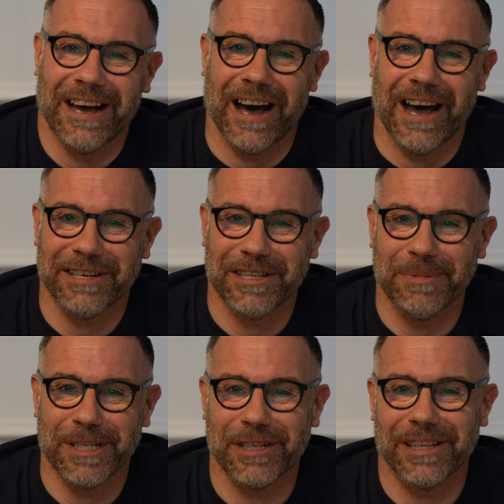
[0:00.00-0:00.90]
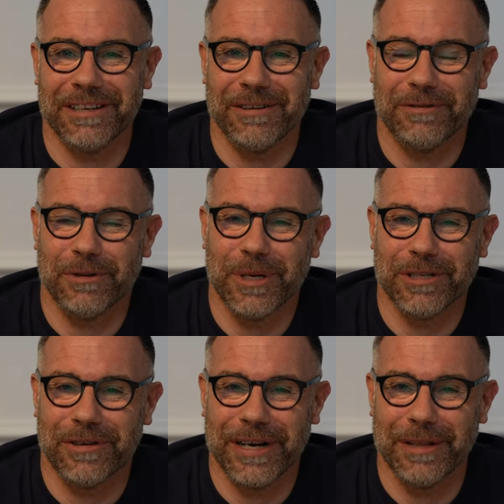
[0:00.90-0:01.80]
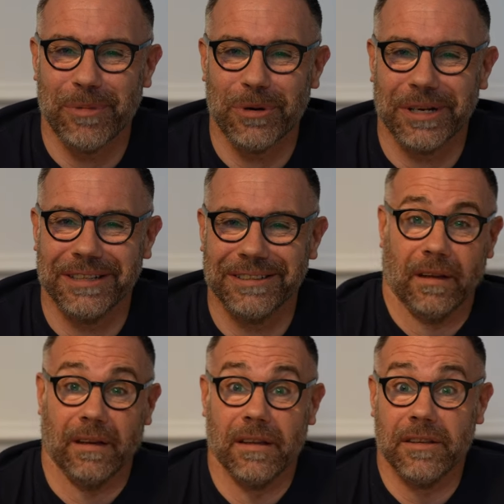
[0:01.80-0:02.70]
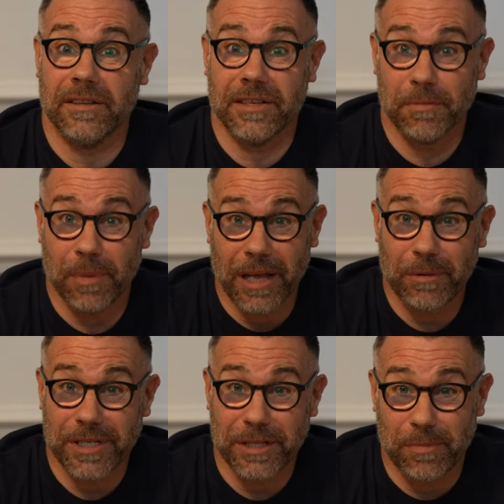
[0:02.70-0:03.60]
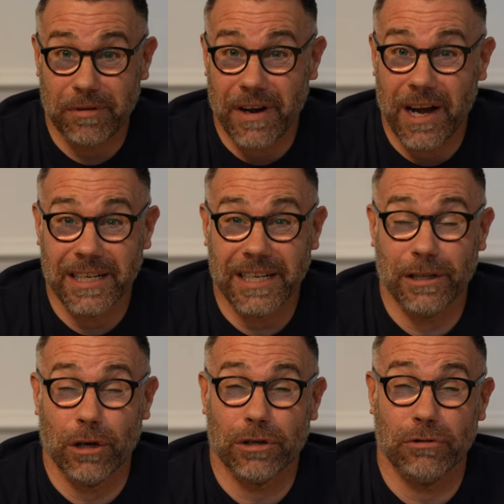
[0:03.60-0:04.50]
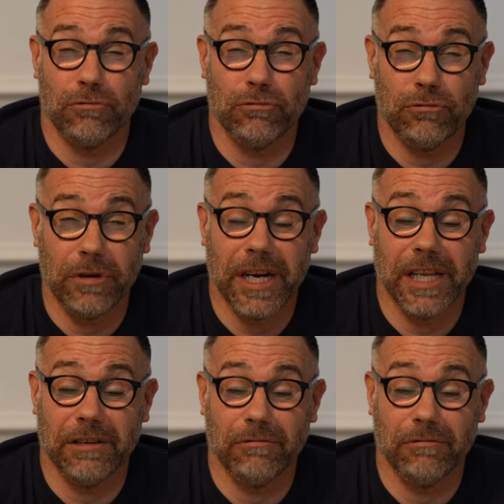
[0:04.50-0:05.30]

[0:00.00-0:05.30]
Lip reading: ice to be clearing off your windscreen in the morning. The display which is provided looks a really,